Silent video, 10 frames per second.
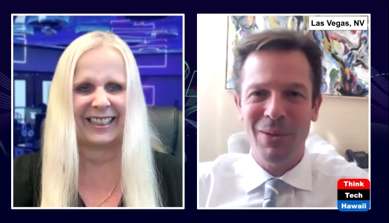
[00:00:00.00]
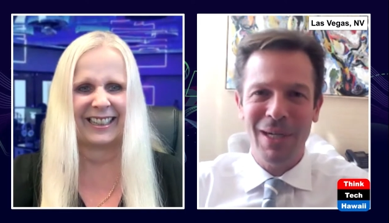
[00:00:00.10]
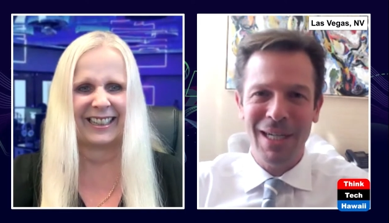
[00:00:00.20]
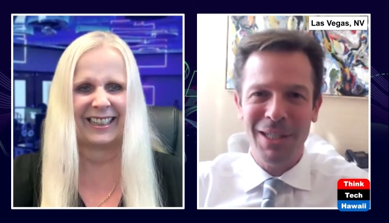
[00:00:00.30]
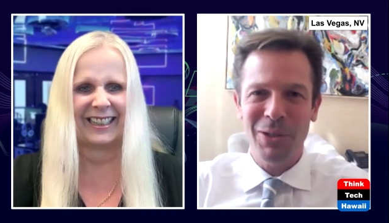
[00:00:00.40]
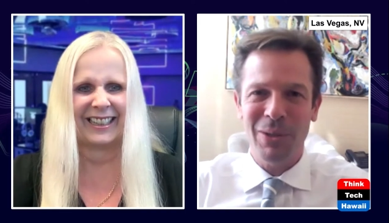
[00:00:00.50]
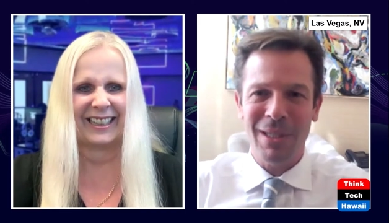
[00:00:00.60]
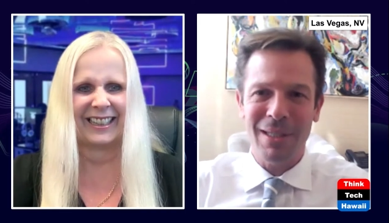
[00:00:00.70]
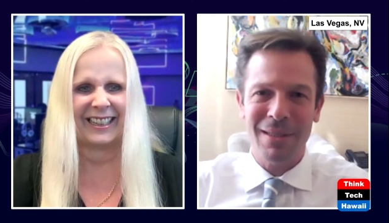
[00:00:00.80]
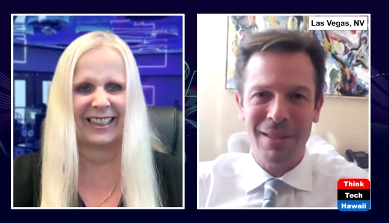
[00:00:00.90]
Speaker 1: Hawaiian
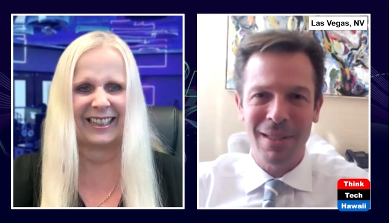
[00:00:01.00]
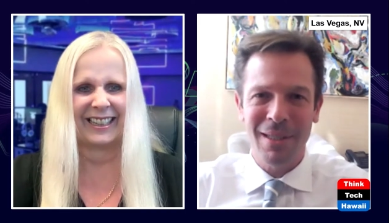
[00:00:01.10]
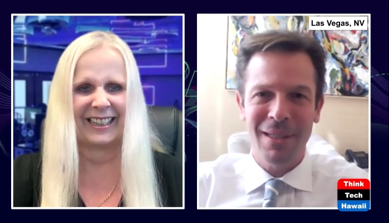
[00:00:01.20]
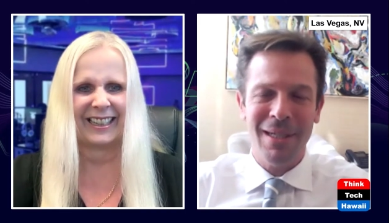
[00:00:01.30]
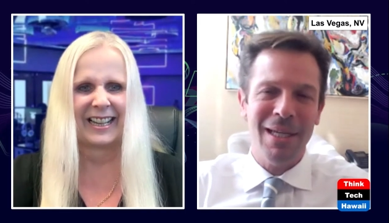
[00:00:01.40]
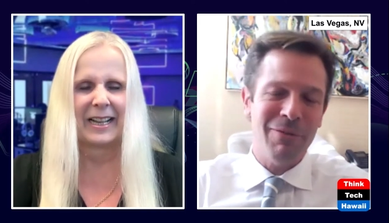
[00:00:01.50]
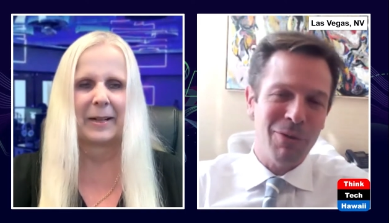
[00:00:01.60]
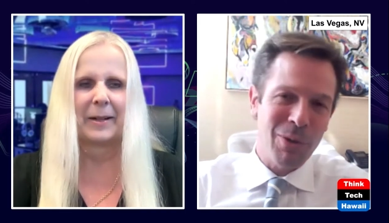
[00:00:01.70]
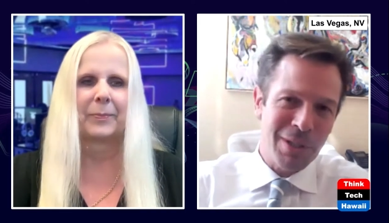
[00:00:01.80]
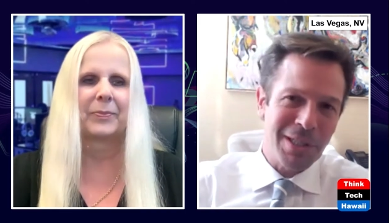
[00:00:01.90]
tourists. And of
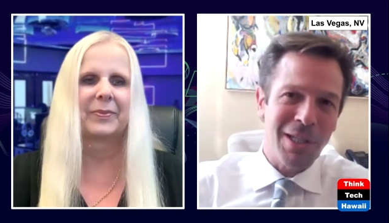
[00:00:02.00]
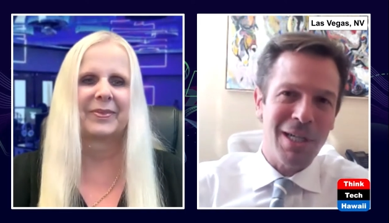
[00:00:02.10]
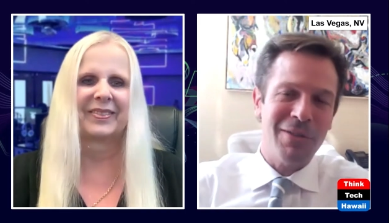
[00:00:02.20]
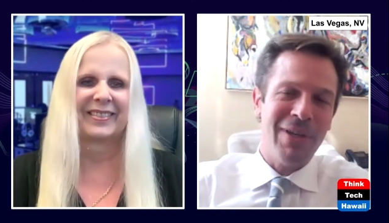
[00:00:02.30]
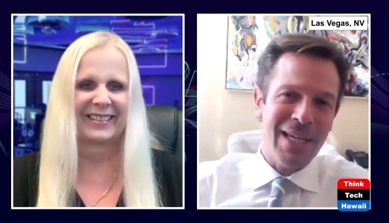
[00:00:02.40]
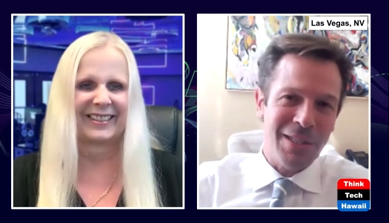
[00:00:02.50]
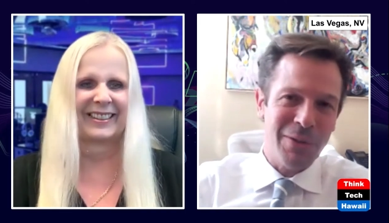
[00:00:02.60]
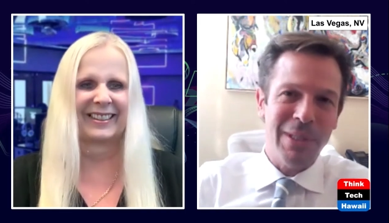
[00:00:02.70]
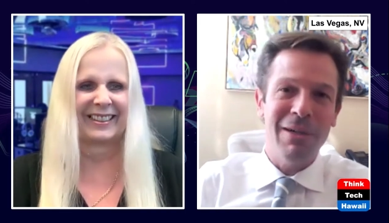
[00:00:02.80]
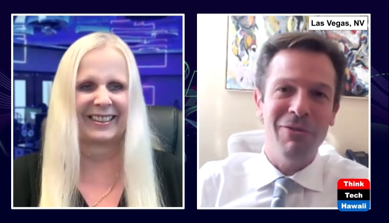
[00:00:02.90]
course, as Las Vegans, we
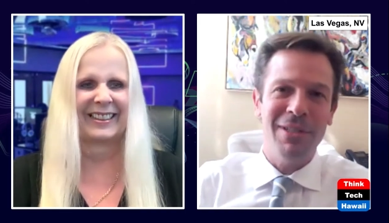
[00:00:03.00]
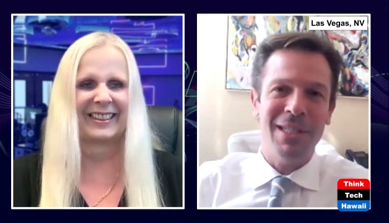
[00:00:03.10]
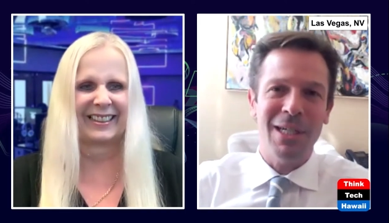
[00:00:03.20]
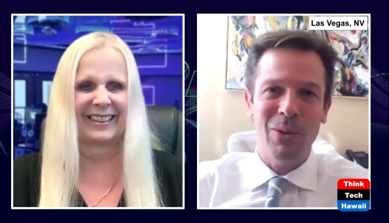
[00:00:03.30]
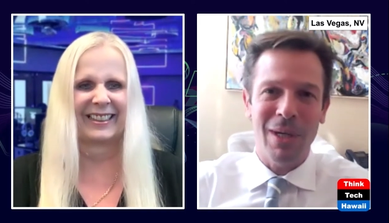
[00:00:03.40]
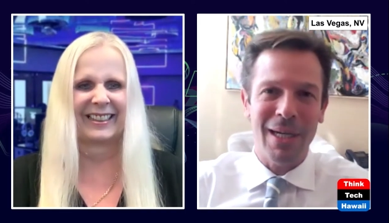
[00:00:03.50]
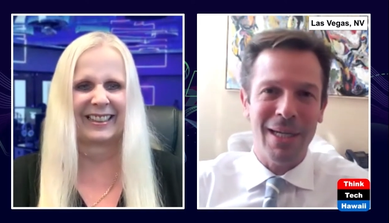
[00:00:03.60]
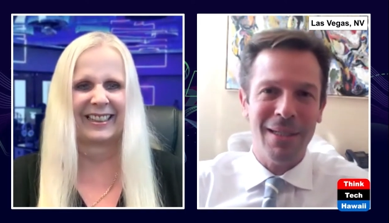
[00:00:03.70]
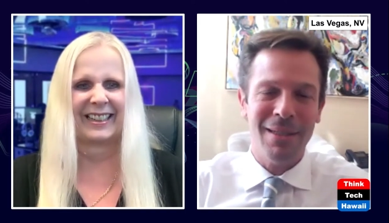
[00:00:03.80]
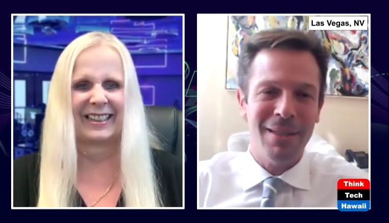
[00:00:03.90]
love visiting Hawaii.
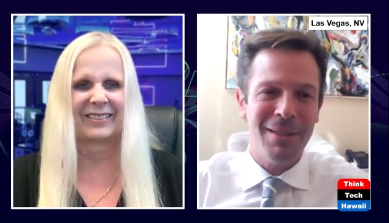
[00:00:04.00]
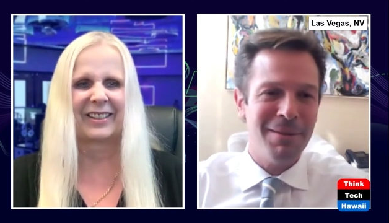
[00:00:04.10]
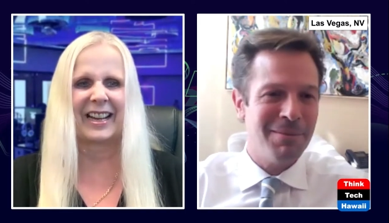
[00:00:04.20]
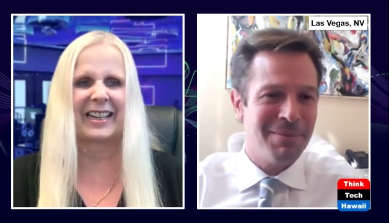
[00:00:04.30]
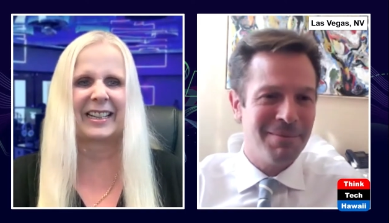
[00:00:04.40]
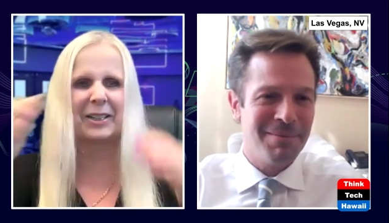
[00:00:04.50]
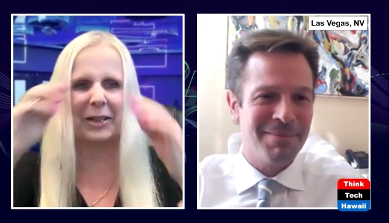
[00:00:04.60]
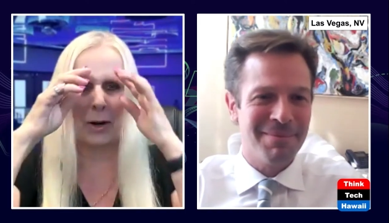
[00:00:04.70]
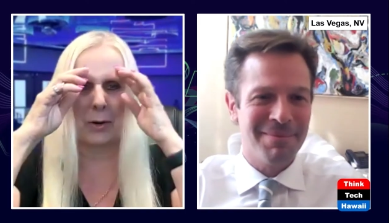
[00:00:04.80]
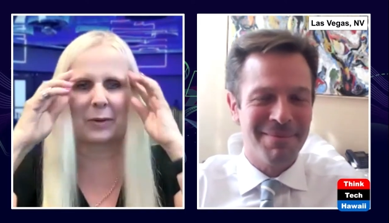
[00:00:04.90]
Speaker 2: Right. And, you
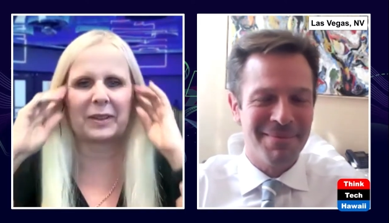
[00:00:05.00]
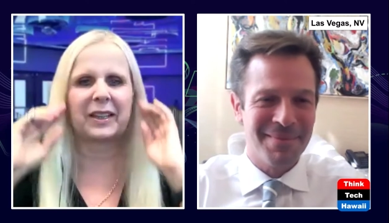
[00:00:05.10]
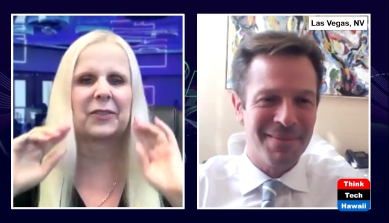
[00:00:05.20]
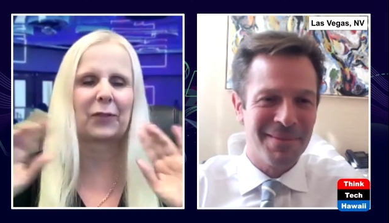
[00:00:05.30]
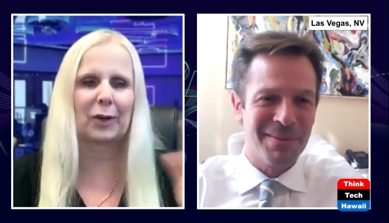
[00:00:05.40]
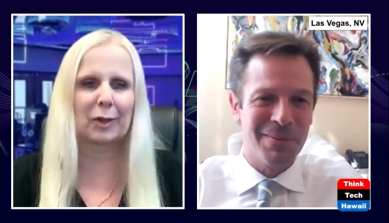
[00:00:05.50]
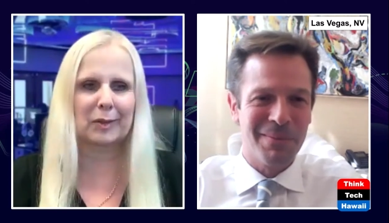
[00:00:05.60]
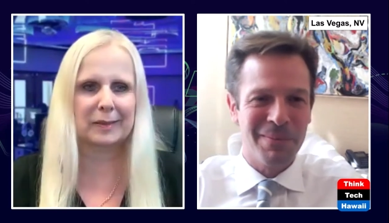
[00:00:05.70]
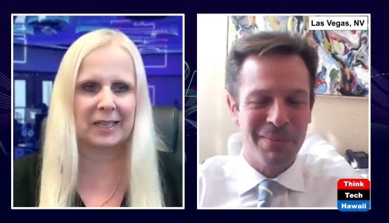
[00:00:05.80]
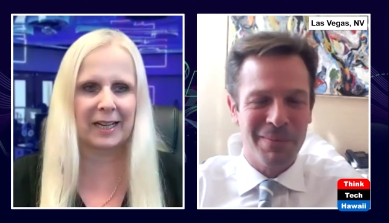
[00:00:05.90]
know, the
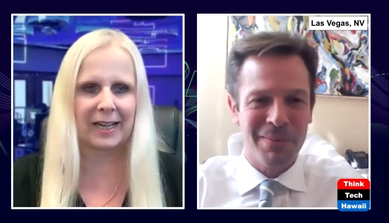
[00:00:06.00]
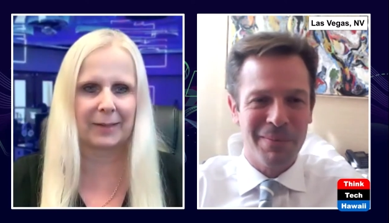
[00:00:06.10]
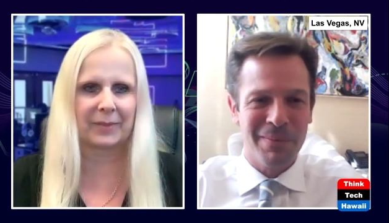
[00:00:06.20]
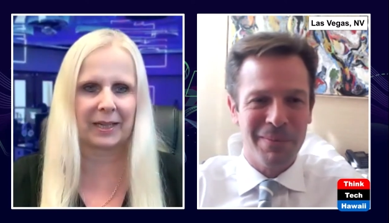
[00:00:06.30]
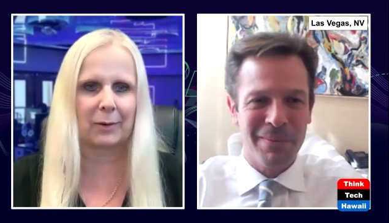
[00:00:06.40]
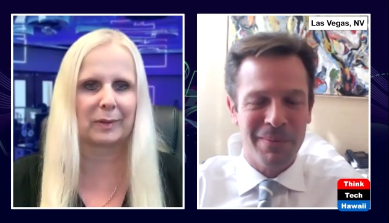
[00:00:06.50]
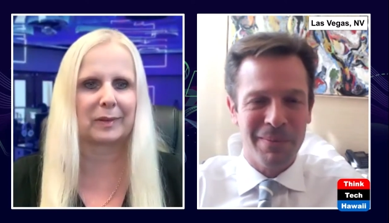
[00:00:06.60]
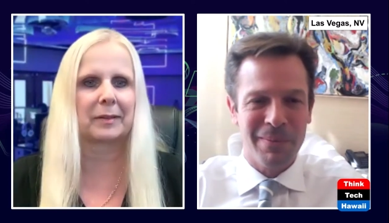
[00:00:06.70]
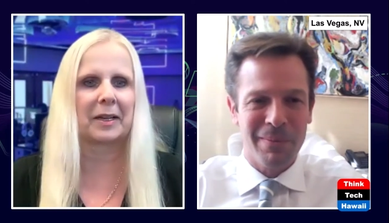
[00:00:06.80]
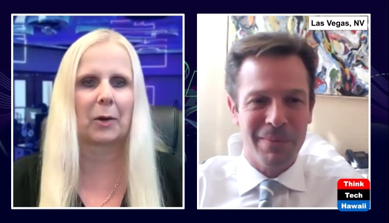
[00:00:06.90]
first time that I
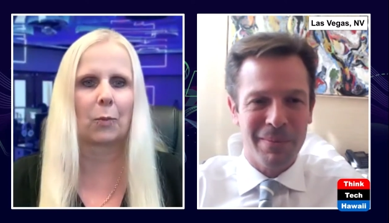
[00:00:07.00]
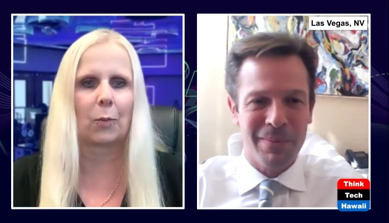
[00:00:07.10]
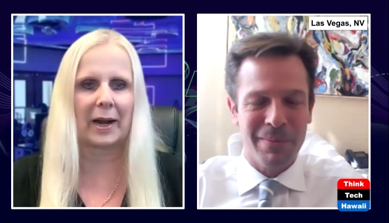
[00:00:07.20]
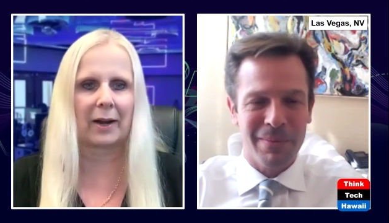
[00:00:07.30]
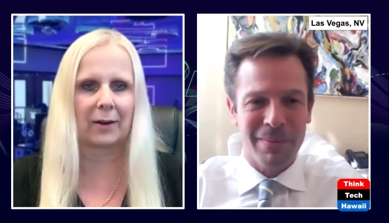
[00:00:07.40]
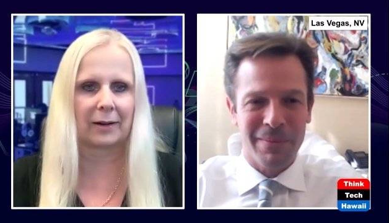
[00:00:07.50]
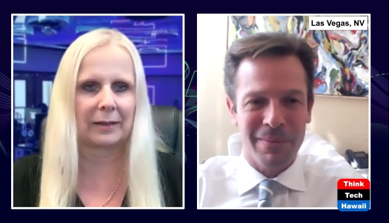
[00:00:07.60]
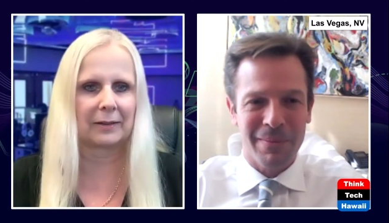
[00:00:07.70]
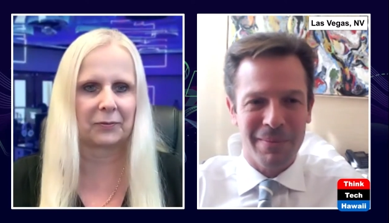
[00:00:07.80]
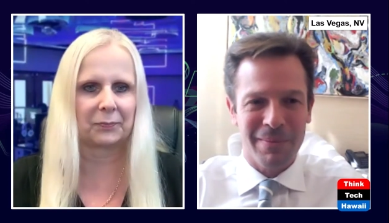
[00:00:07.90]
was aware
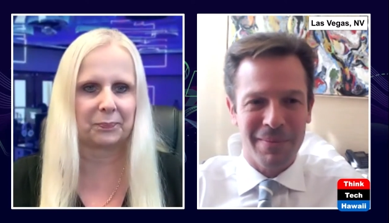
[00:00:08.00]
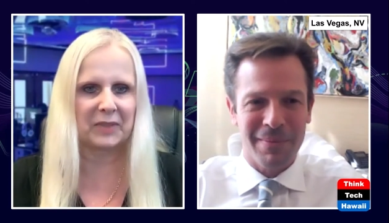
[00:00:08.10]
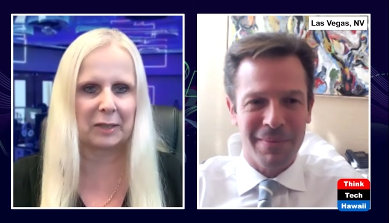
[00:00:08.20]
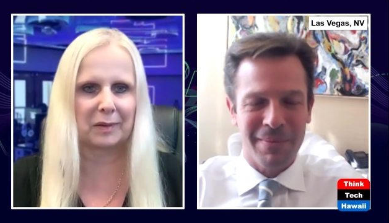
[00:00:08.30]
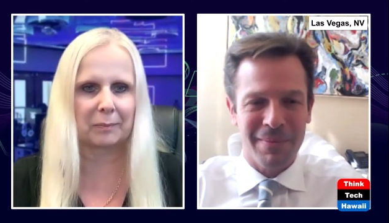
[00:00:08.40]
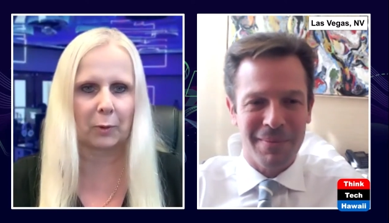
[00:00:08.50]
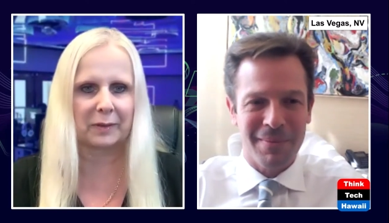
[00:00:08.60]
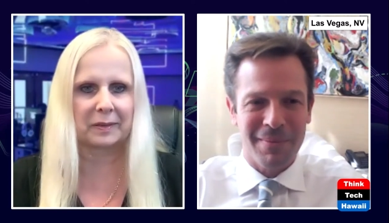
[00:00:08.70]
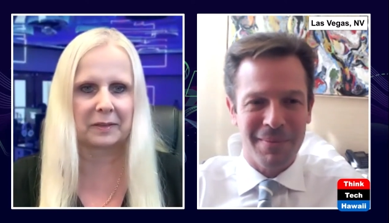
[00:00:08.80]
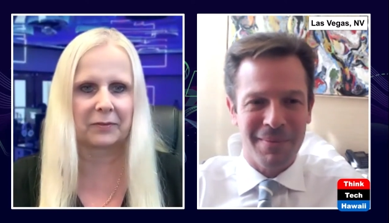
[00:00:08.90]
of
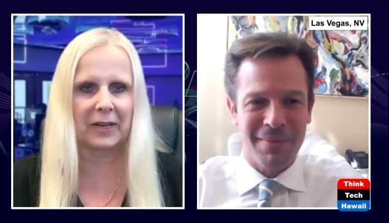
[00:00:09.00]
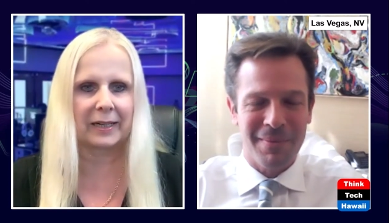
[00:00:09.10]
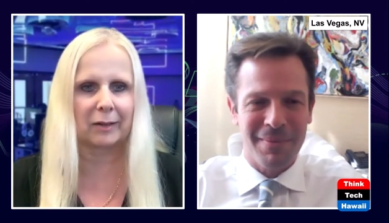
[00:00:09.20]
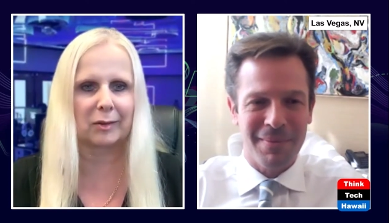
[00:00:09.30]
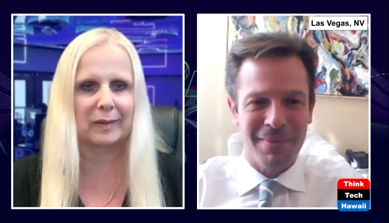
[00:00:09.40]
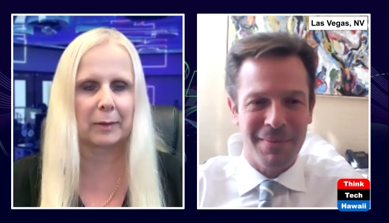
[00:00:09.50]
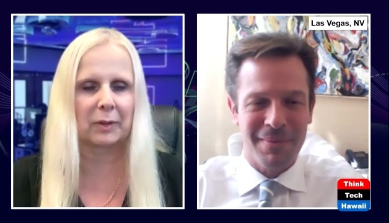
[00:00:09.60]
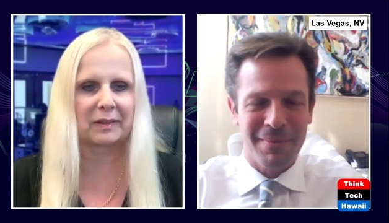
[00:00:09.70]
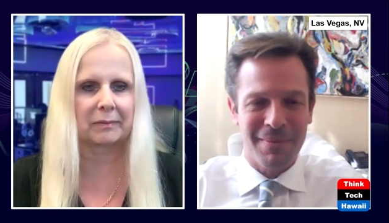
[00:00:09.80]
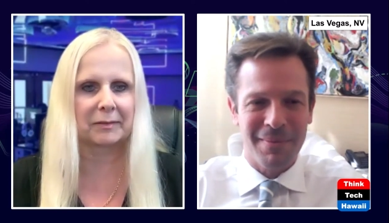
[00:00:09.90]
esports in Vegas, I
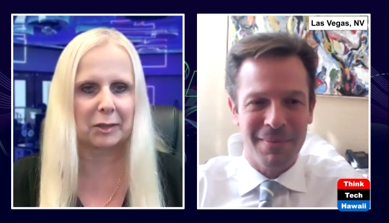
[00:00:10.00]
was